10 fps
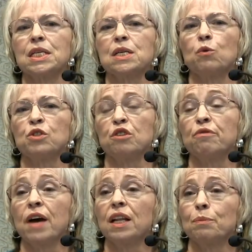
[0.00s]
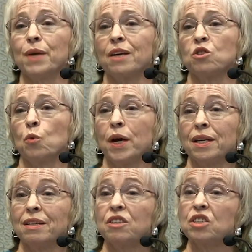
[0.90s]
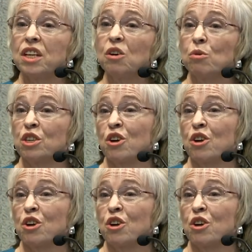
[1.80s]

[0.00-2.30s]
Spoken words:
was developed as a way to distinguish